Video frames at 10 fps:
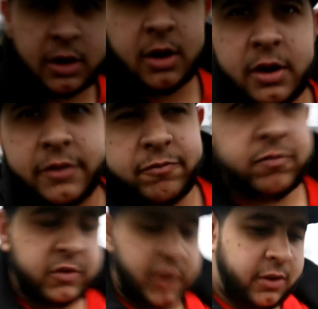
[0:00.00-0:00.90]
uh,
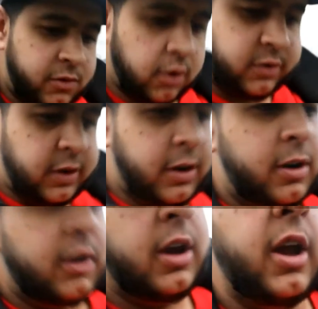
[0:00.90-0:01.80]
Zain's vlogs
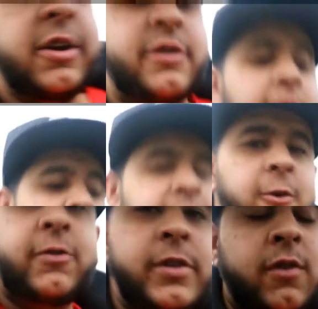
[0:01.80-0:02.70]
here day
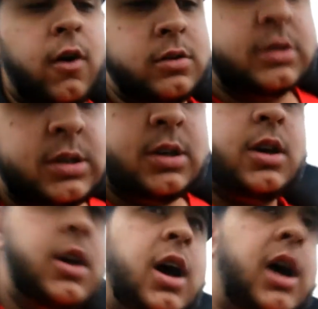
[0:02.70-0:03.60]
four for the vlogs
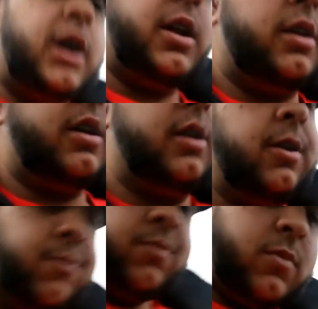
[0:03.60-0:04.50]
and
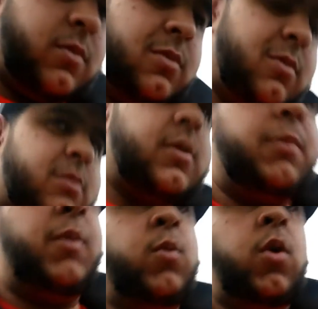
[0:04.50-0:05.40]
uh,
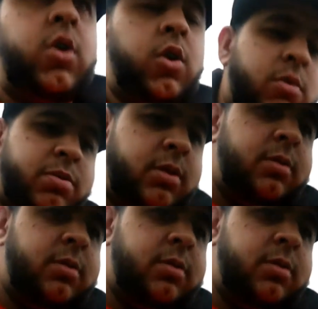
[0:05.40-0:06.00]
I've been woken up